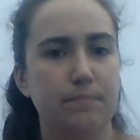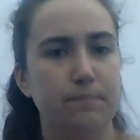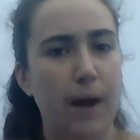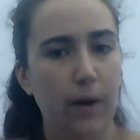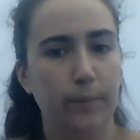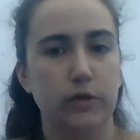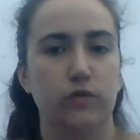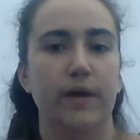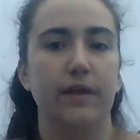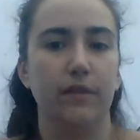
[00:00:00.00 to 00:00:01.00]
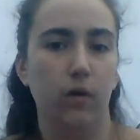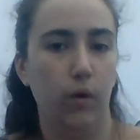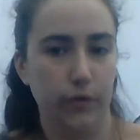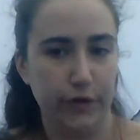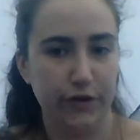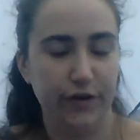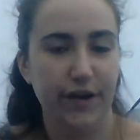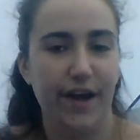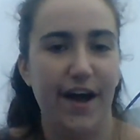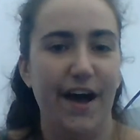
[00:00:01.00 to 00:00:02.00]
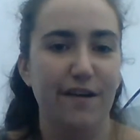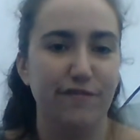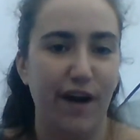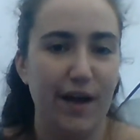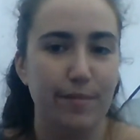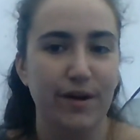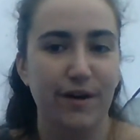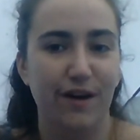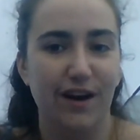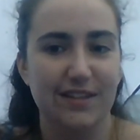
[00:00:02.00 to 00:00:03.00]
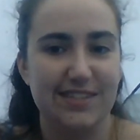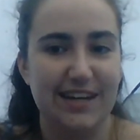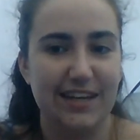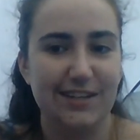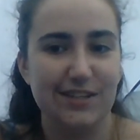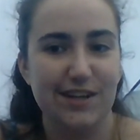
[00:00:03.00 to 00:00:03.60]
help portray the horror vibe on stage.